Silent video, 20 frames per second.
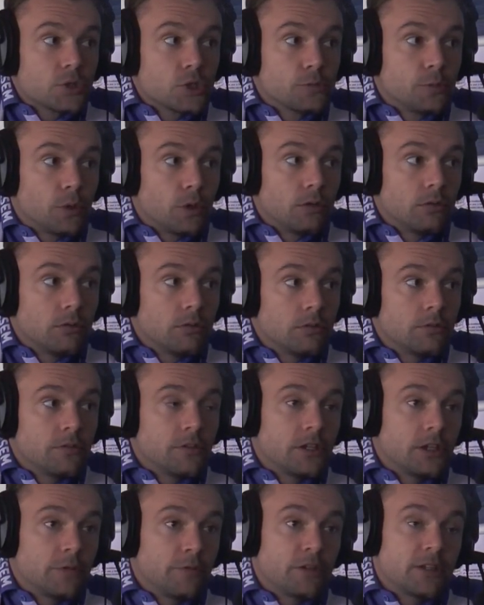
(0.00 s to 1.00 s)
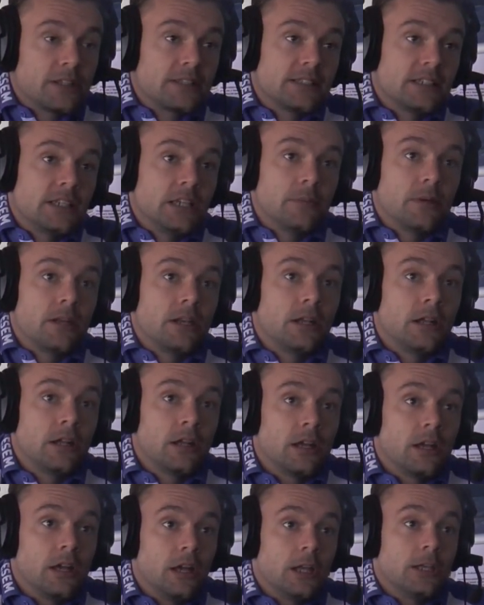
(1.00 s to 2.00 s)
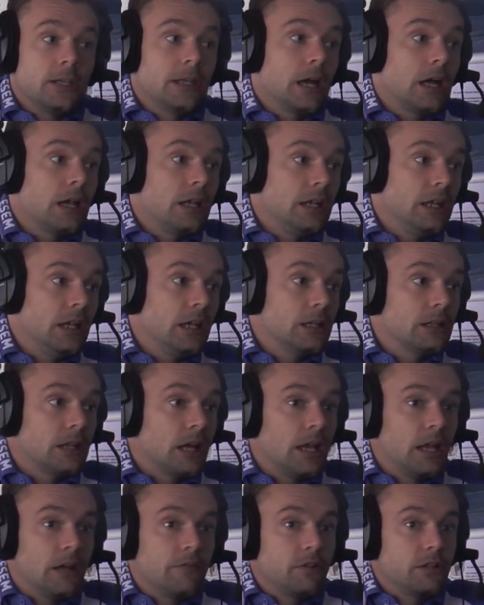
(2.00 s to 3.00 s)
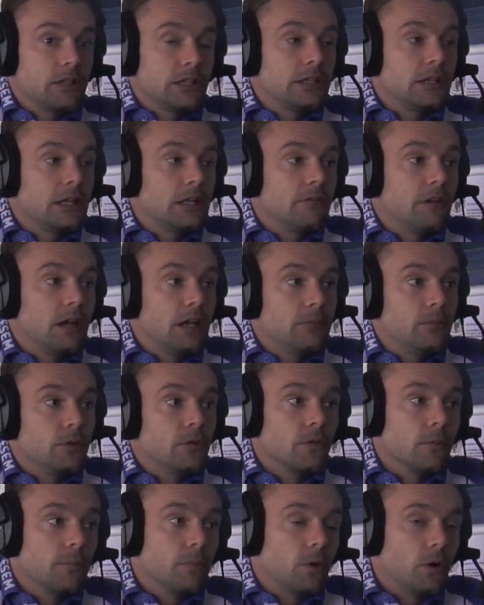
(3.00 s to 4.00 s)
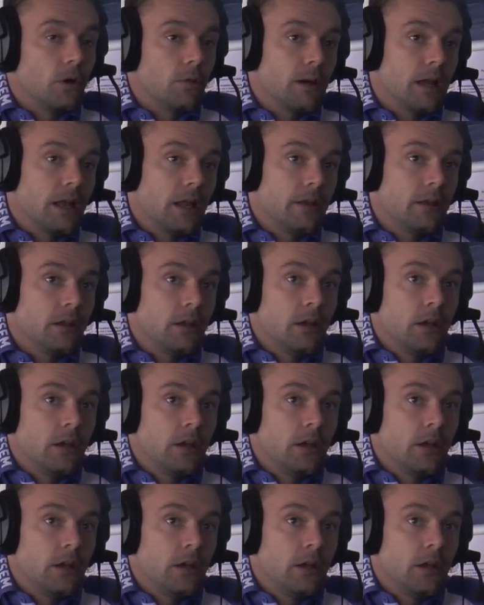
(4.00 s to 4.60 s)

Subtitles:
us, but for a team in that league at that level, they did really move the ball well.